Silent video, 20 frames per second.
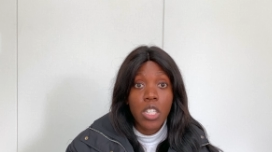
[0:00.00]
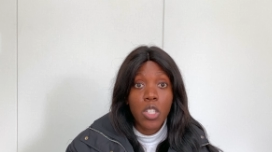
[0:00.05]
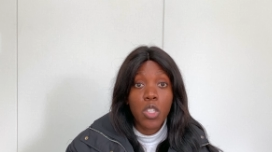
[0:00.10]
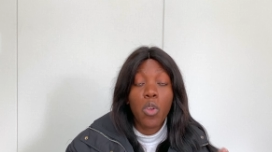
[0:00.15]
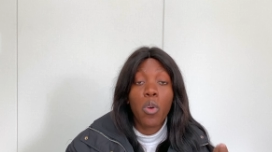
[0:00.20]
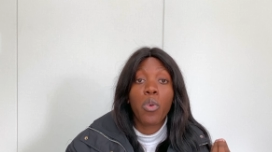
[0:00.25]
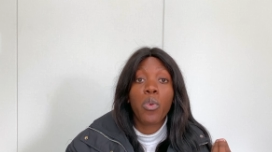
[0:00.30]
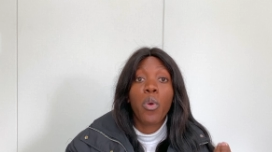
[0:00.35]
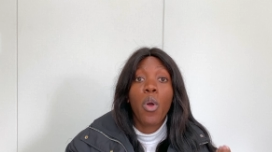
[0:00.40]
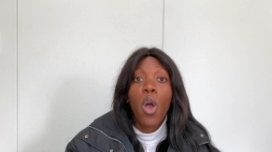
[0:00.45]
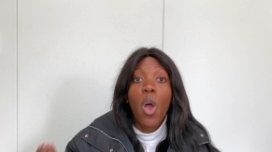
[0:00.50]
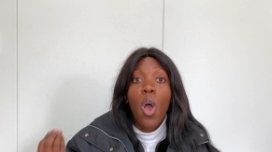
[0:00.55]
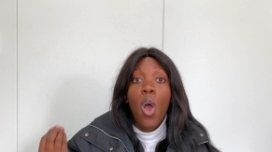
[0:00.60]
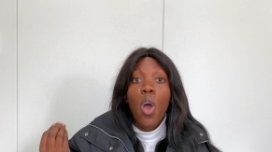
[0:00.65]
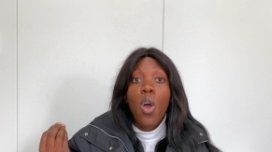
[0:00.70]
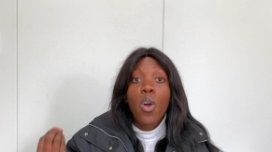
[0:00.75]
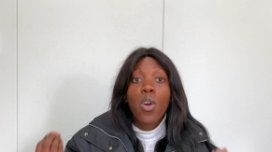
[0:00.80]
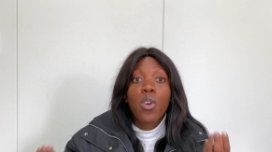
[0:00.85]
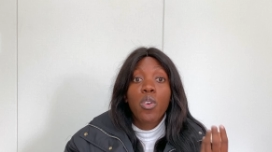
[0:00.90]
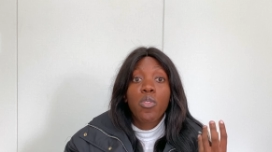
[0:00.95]
So
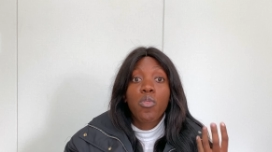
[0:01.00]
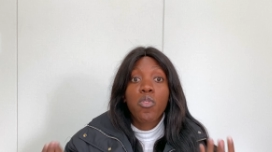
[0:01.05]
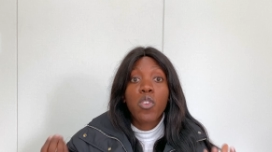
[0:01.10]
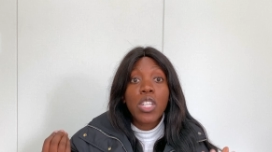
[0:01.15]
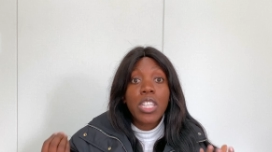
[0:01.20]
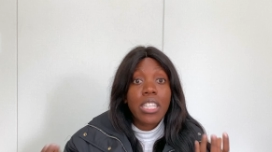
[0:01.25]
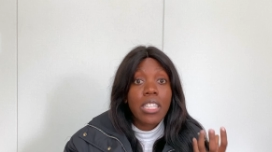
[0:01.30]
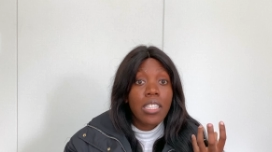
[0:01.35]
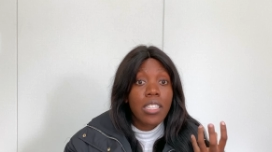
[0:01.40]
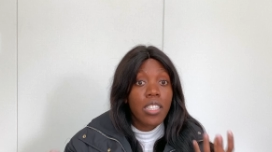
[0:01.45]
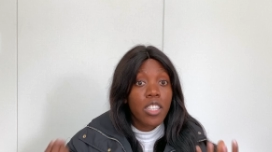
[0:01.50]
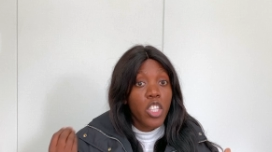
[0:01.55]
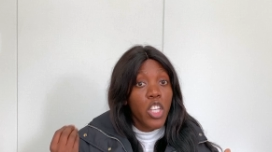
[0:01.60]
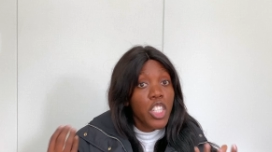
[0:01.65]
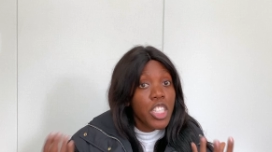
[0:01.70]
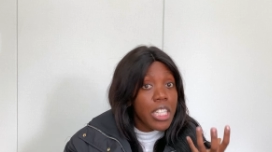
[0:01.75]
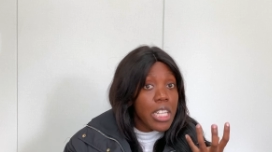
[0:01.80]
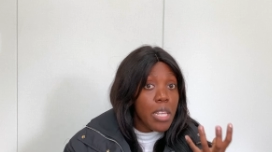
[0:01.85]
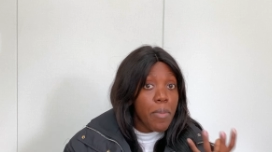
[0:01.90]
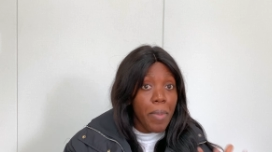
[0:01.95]
for
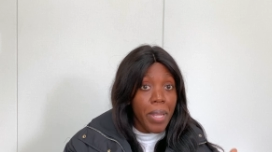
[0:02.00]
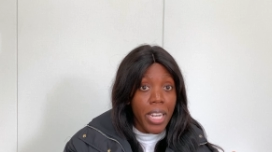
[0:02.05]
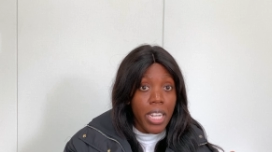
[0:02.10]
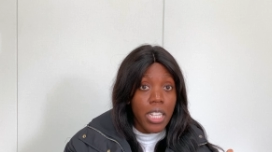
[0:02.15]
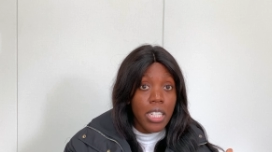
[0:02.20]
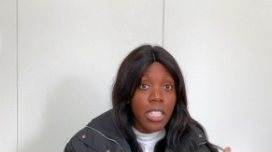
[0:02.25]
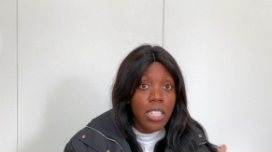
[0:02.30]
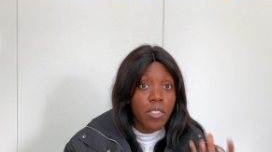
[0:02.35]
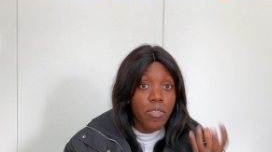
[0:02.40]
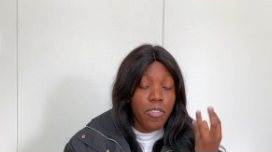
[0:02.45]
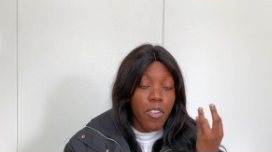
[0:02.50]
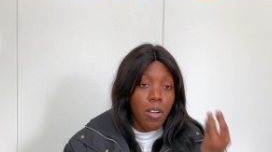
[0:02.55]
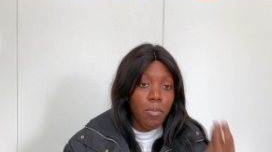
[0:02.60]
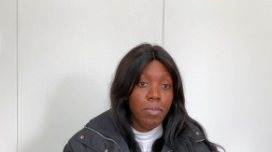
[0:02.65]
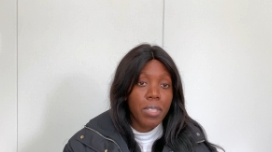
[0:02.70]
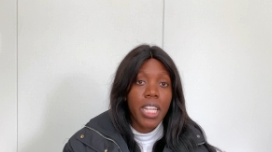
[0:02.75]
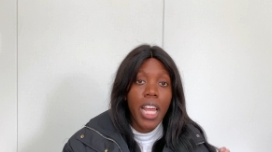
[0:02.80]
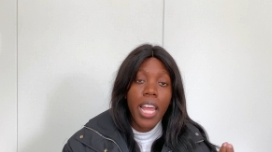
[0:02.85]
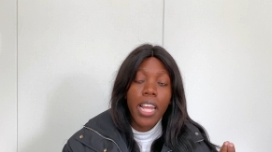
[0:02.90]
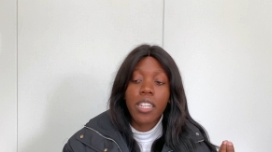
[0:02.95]
thirty minutes,
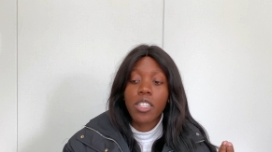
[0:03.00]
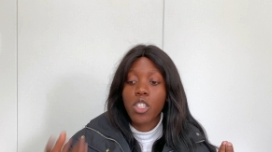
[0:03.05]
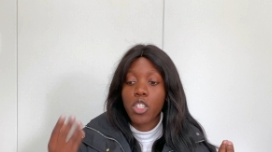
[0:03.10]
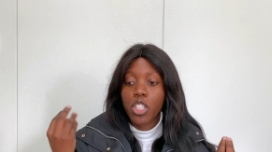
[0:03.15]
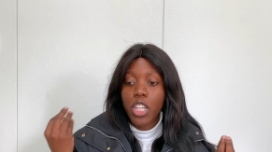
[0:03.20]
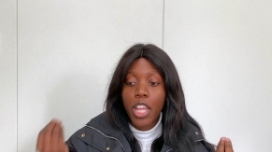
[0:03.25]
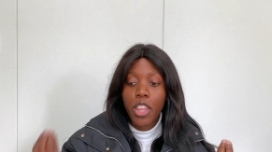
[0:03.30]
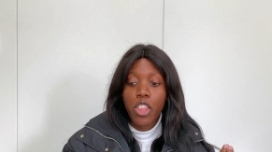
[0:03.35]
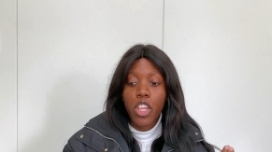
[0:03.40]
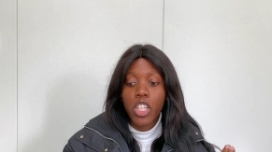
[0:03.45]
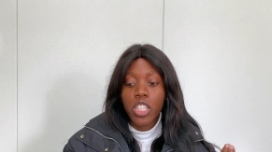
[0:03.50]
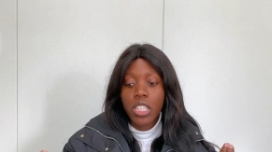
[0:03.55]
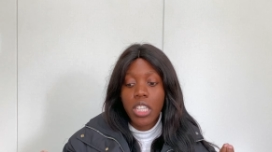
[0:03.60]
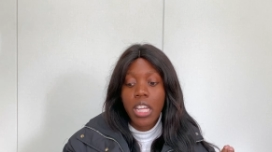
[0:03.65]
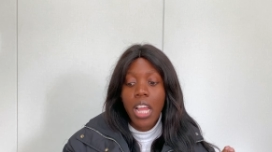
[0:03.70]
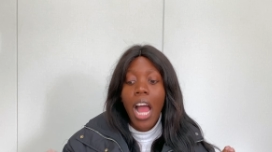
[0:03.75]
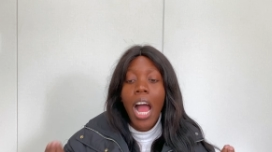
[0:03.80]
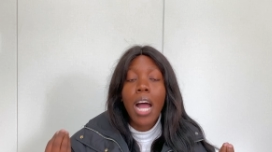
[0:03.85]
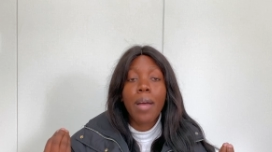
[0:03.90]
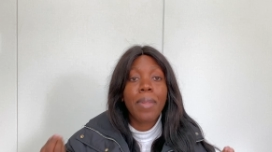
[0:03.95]
from ten to ten
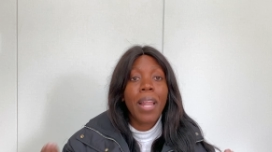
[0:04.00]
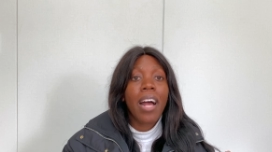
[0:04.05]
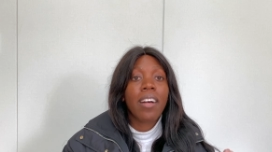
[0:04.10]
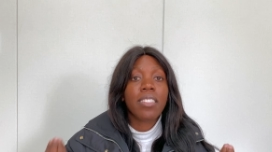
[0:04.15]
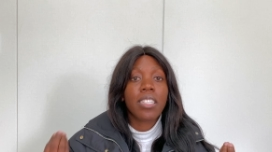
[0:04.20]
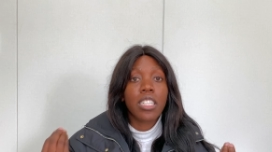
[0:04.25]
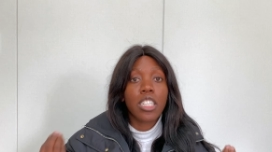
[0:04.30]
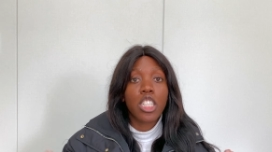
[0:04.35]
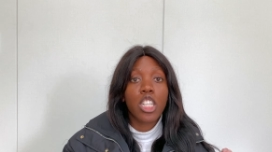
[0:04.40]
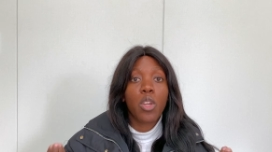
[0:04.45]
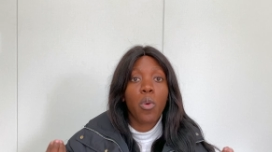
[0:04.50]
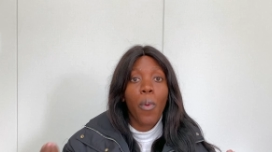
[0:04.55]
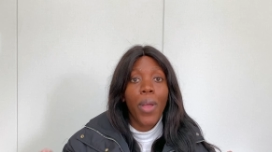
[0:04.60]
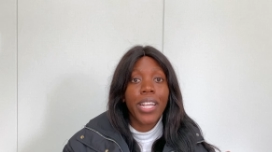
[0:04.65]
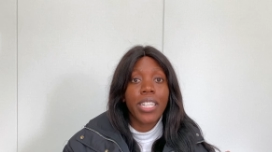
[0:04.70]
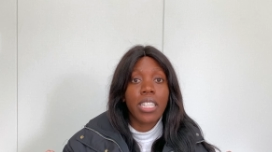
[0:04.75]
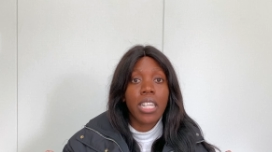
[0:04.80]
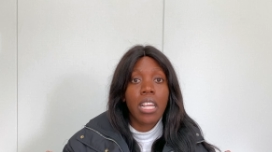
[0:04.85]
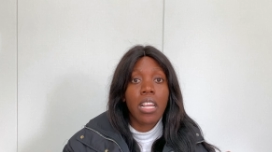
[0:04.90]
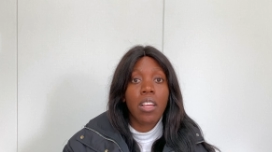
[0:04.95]
thirty, I'm now sitting
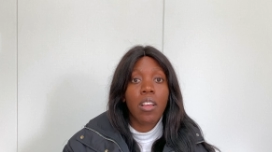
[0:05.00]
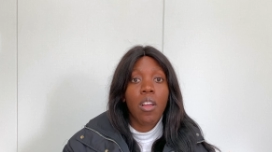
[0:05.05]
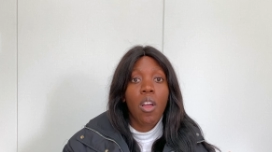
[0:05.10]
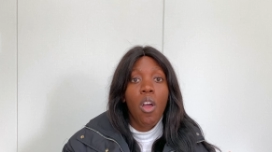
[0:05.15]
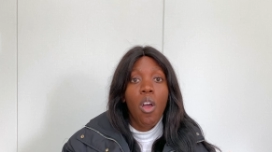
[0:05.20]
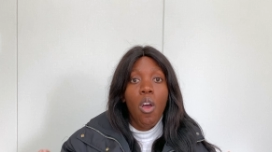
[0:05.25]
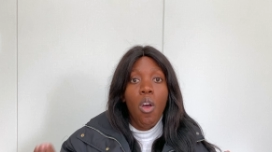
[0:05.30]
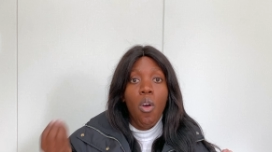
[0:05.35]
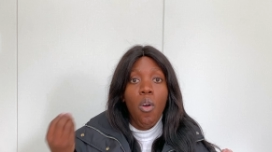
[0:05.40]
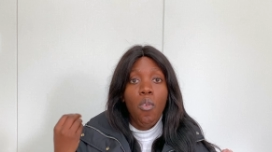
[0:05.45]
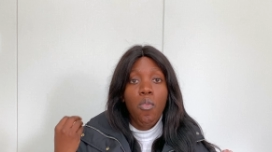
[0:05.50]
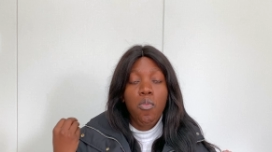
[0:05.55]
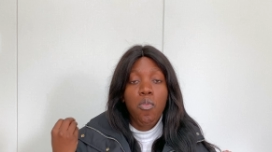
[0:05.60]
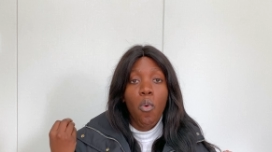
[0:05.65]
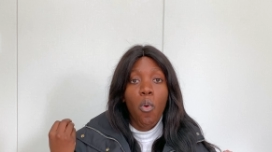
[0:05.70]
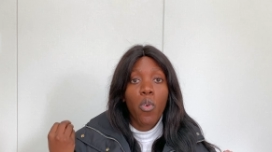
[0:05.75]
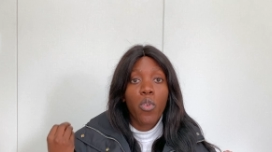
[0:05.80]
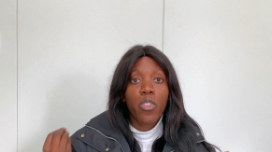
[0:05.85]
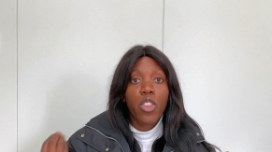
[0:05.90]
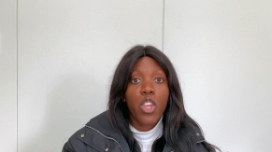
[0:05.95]
waiting
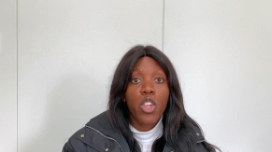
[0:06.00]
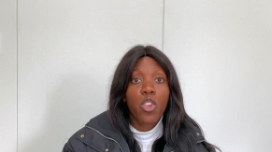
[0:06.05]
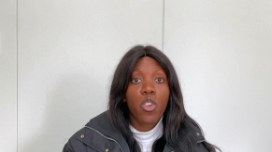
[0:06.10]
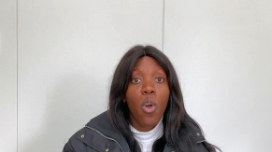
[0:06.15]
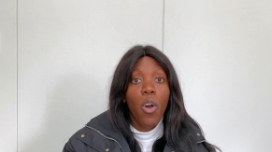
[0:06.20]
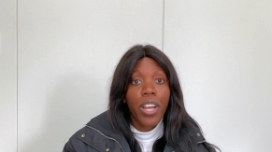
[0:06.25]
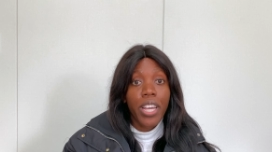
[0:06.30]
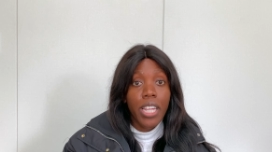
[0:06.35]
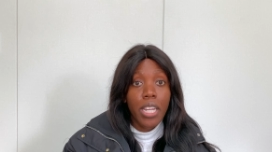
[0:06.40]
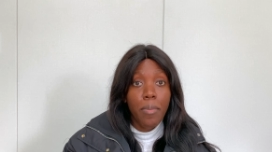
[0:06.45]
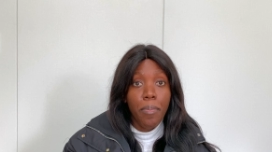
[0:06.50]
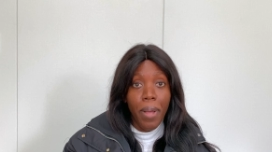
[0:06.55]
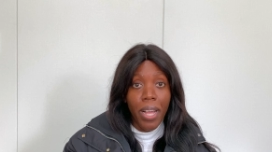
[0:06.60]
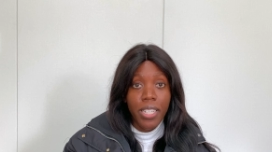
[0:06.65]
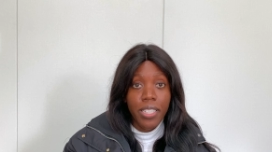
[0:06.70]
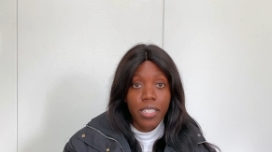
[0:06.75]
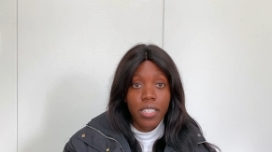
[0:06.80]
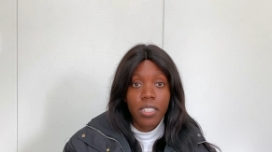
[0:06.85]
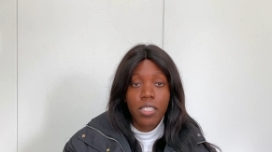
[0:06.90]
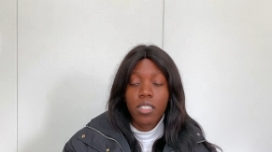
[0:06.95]
for the Yongin bus.